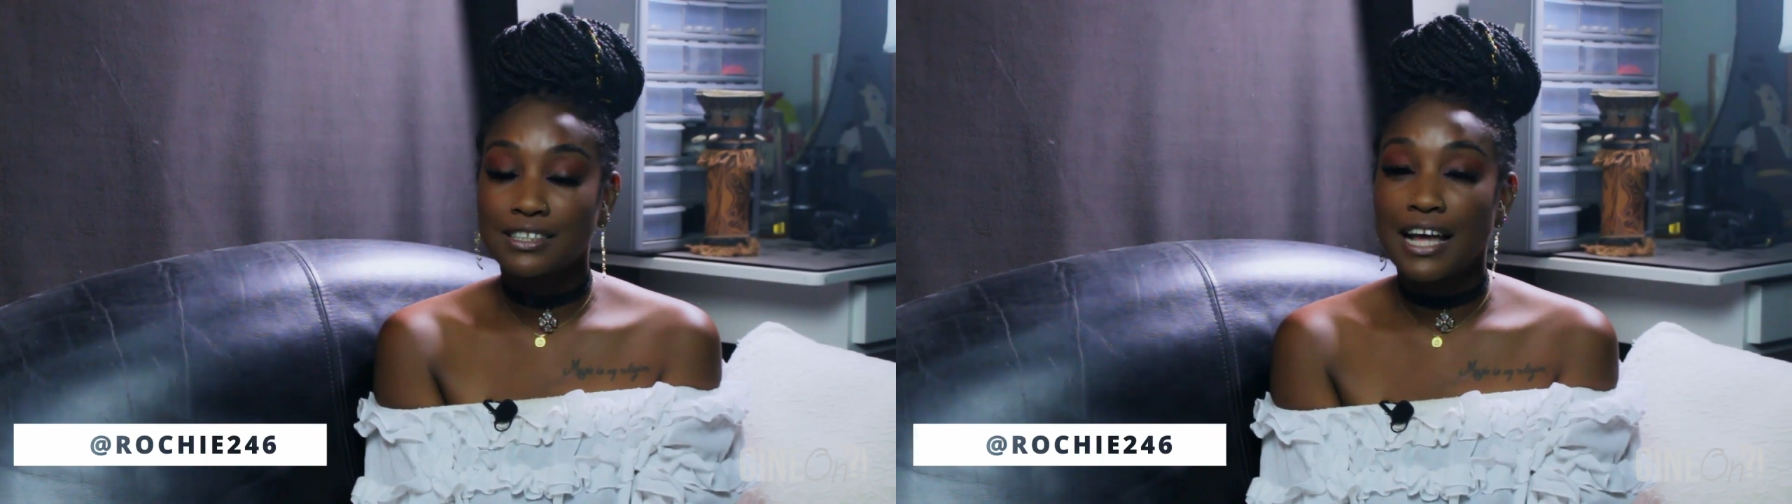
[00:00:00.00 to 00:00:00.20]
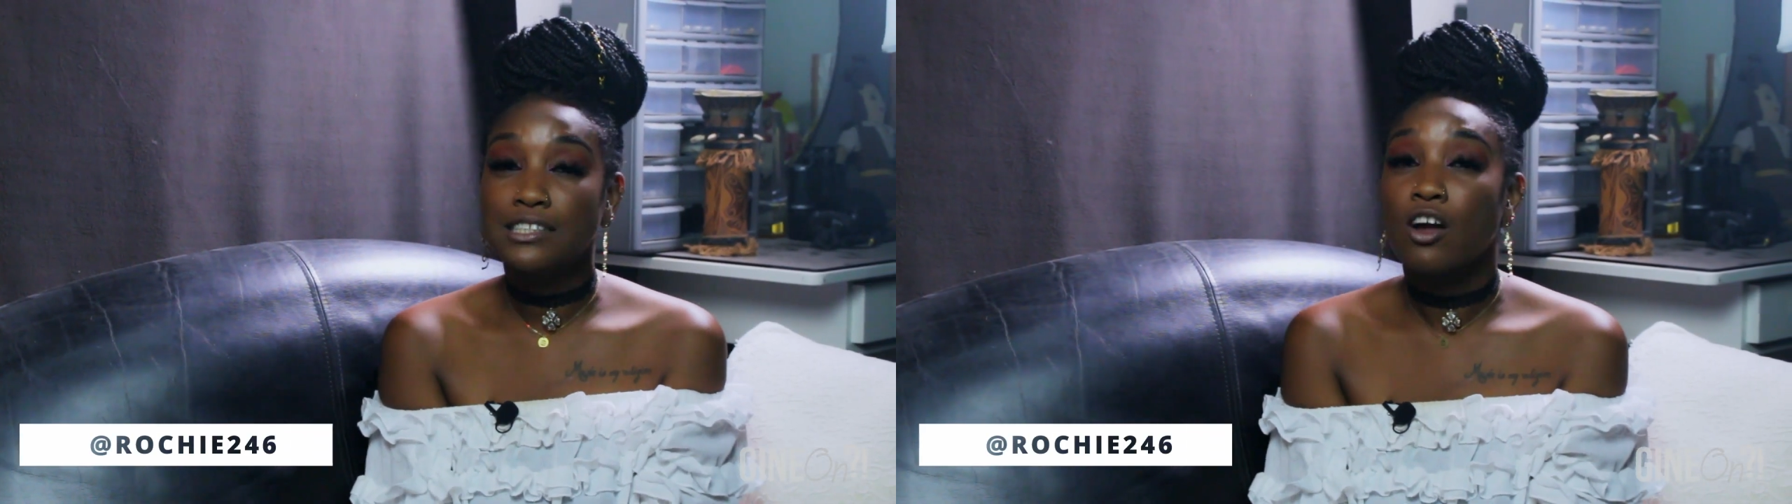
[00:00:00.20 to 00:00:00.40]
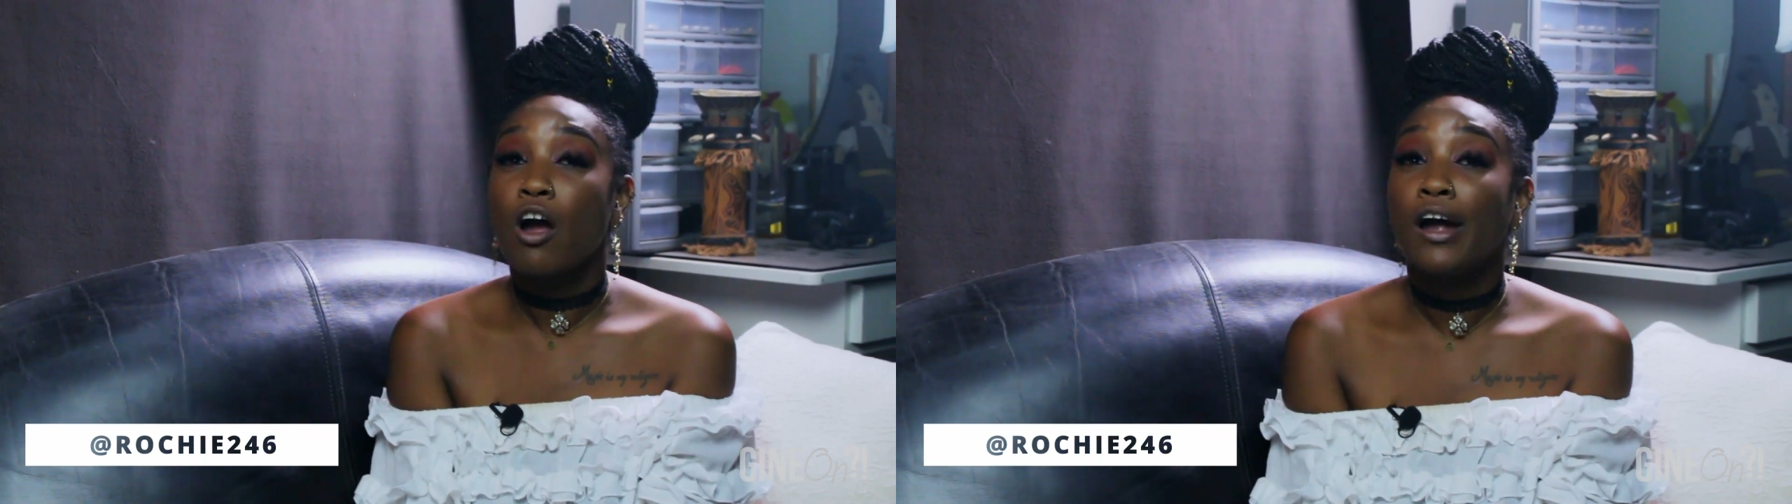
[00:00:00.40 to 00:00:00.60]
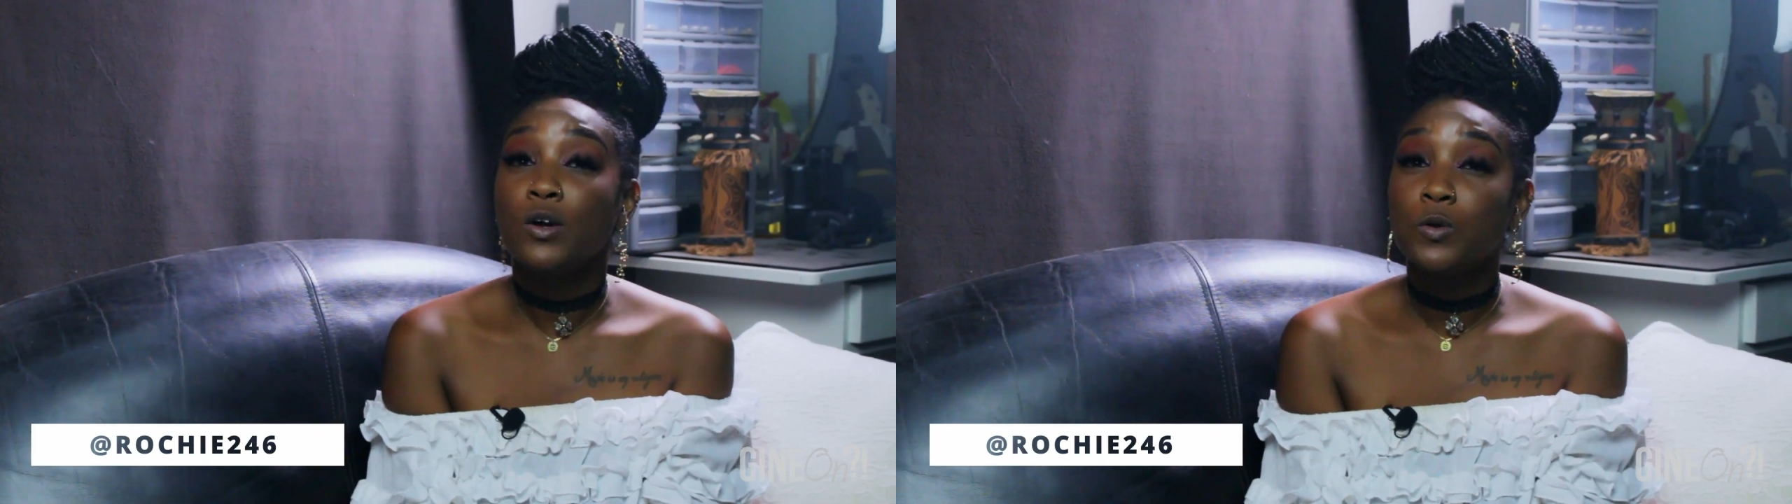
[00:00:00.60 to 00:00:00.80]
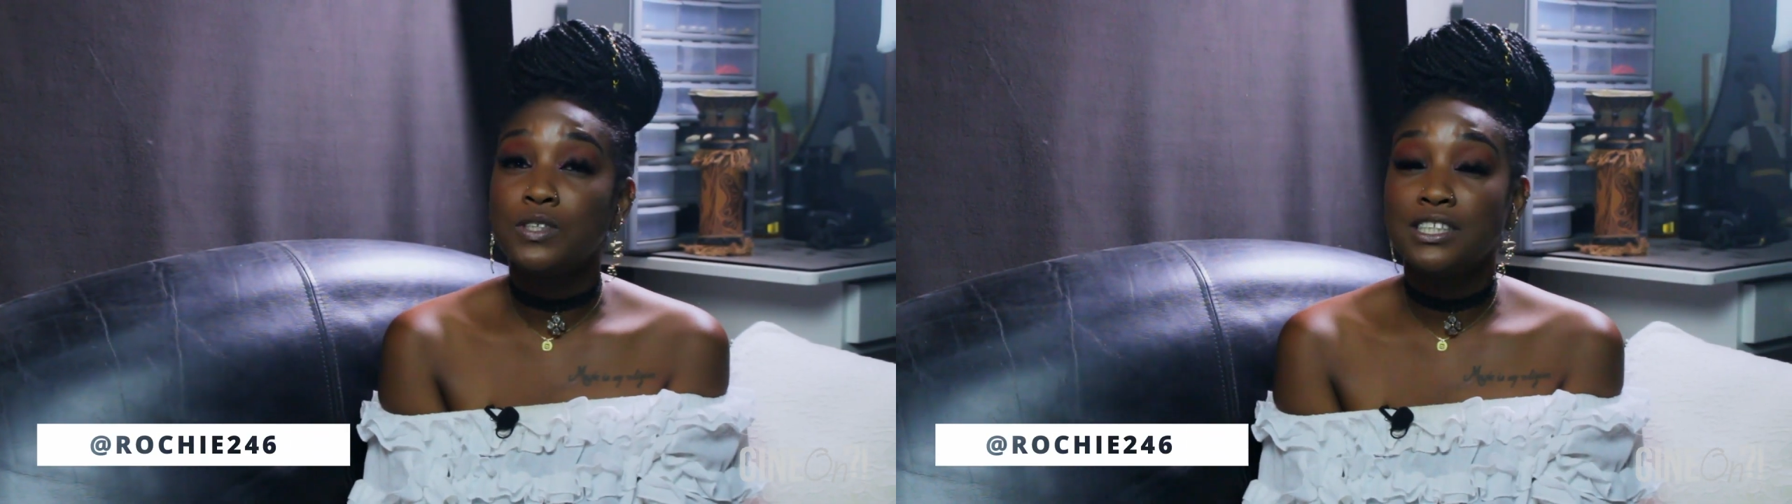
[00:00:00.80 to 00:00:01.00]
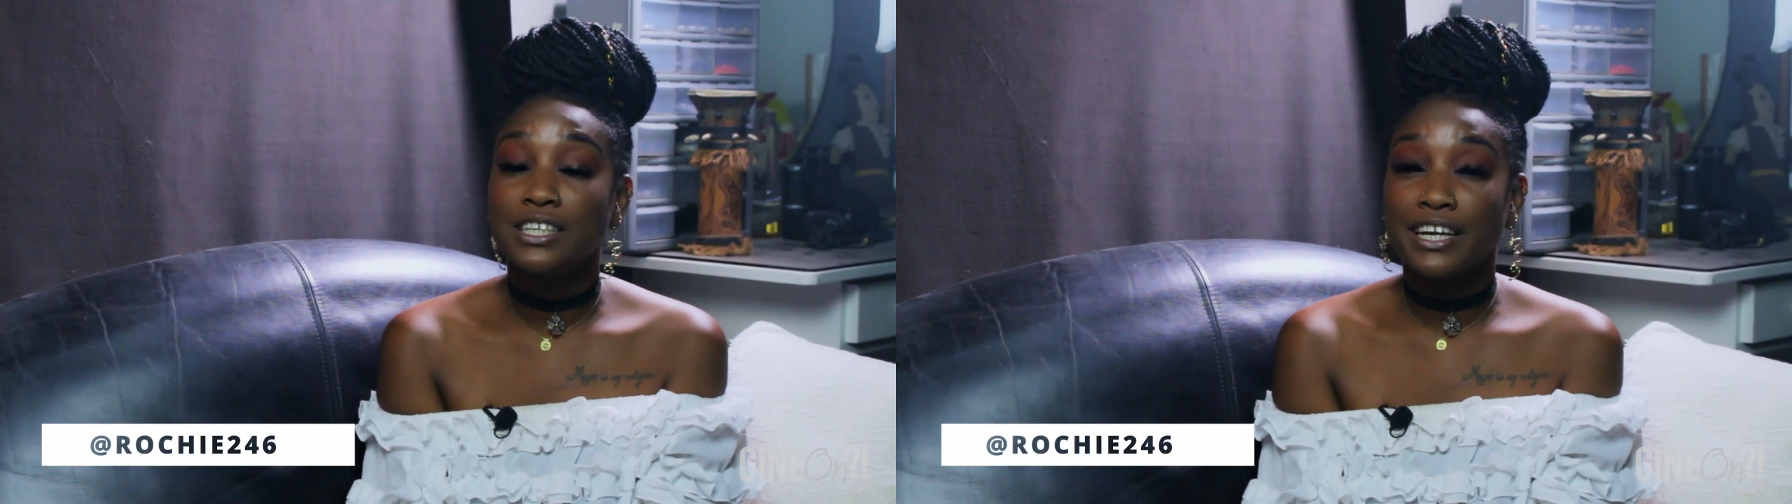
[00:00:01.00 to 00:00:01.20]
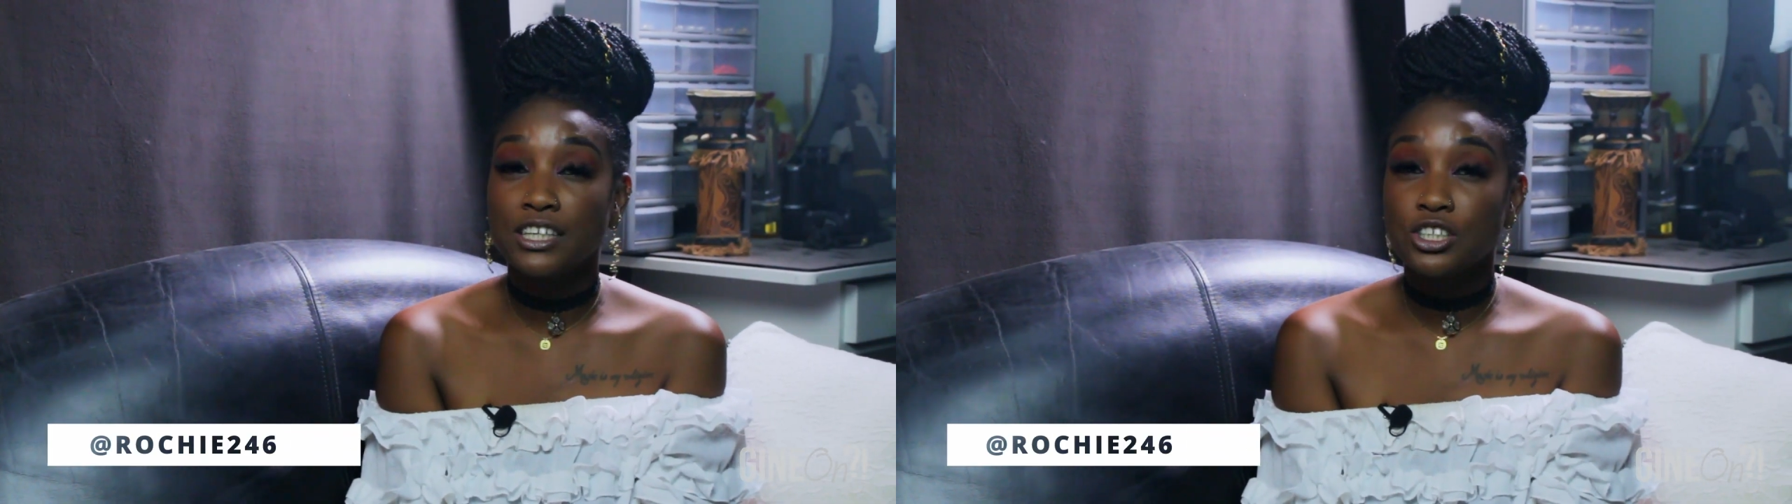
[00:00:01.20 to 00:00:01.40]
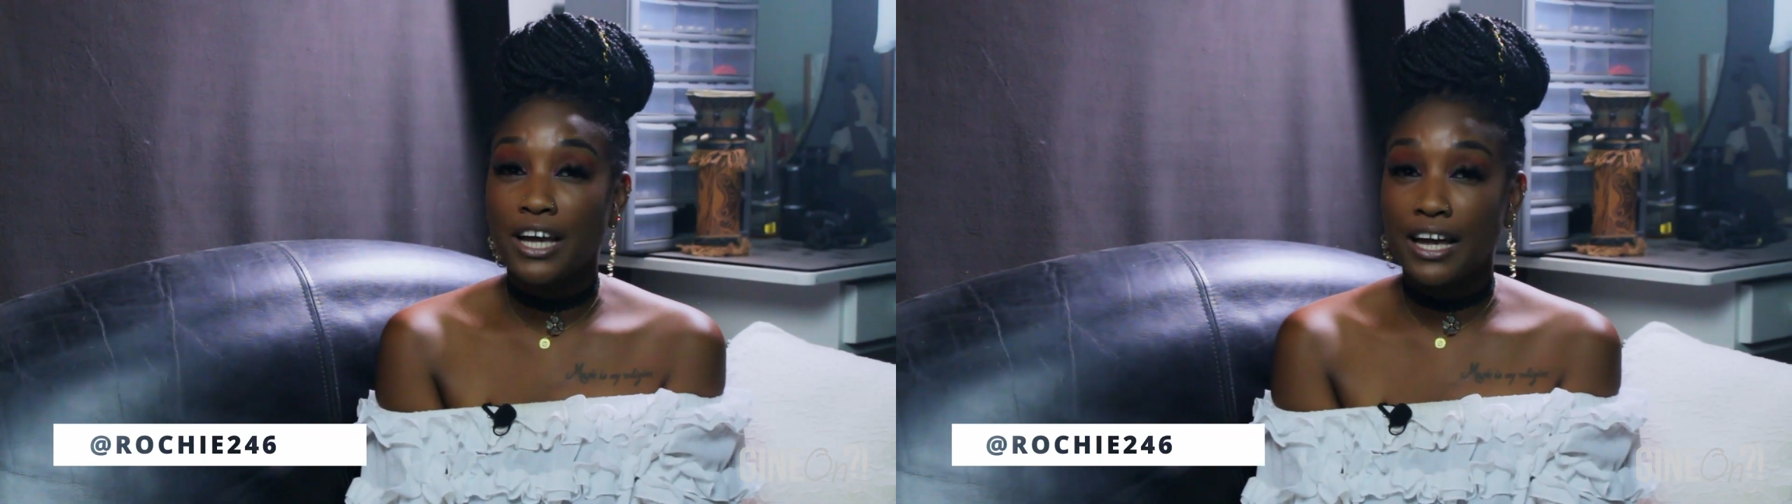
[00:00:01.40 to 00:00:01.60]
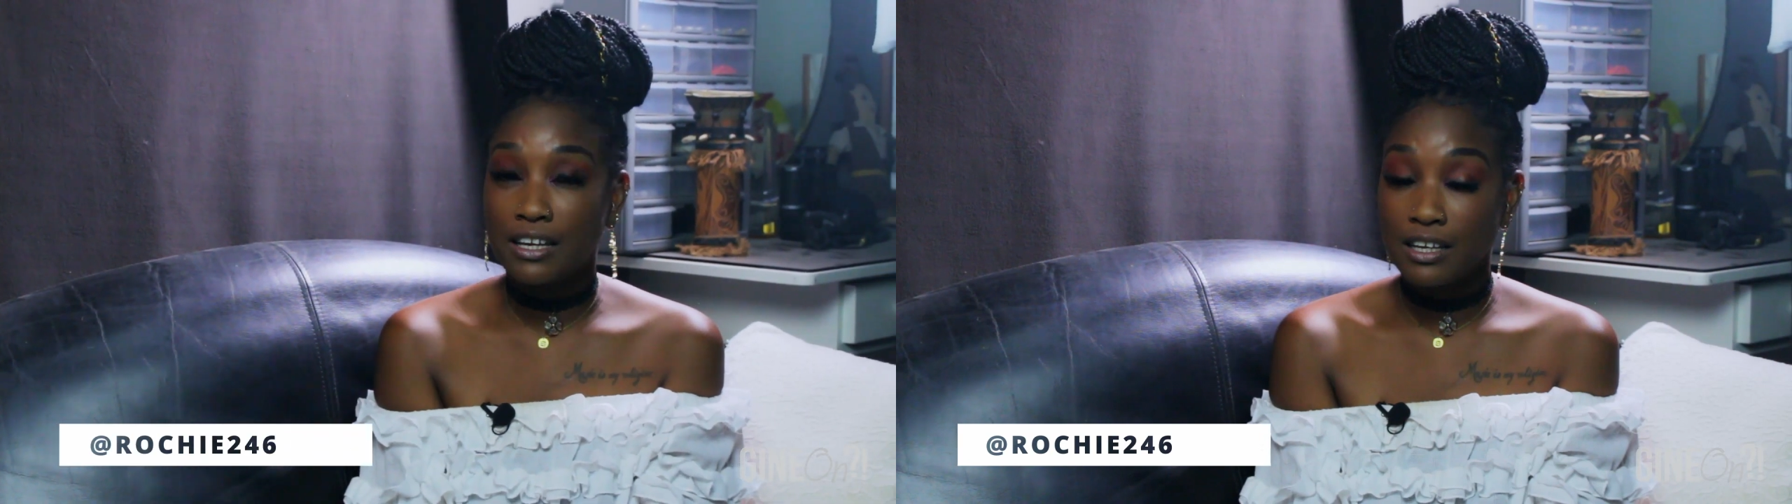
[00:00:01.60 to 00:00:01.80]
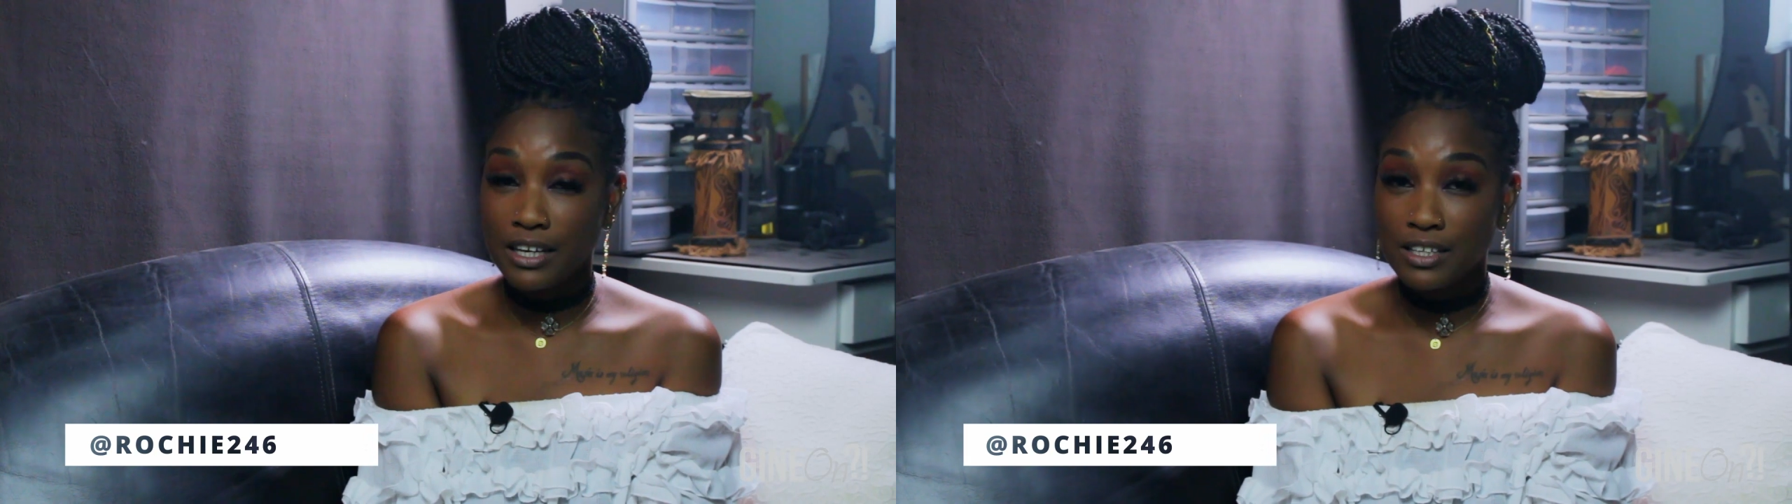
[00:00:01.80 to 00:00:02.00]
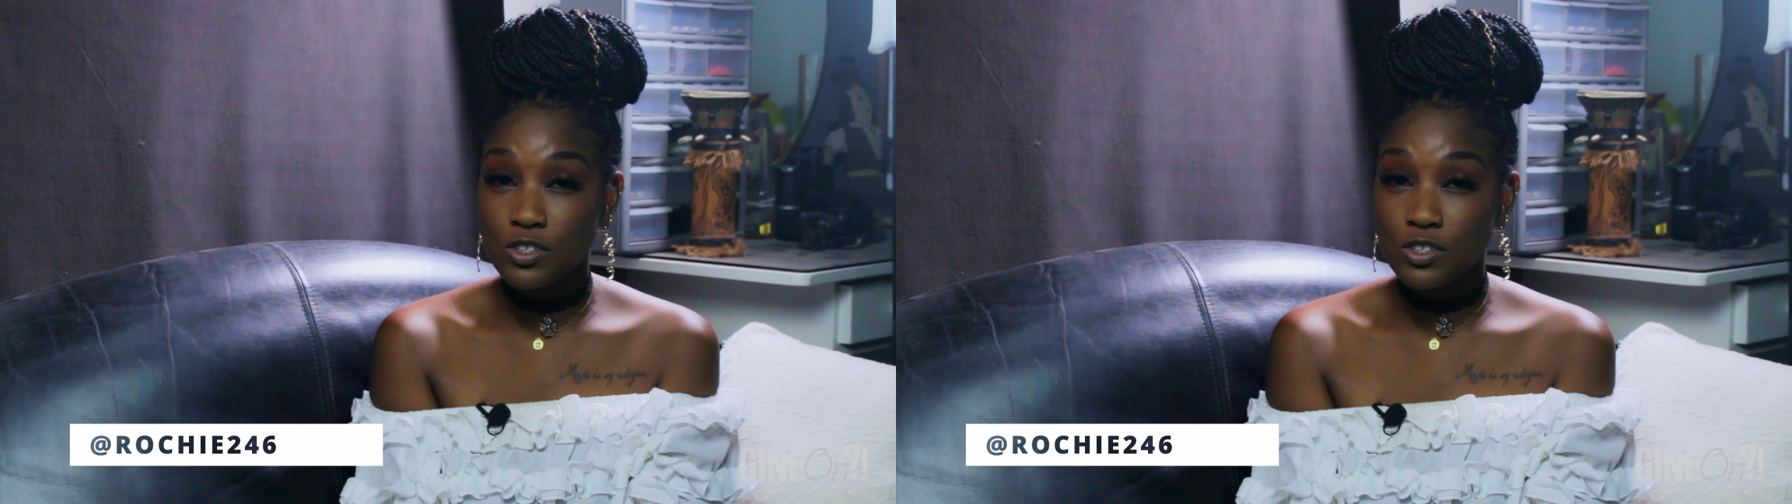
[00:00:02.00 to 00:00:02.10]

That's ROCHIE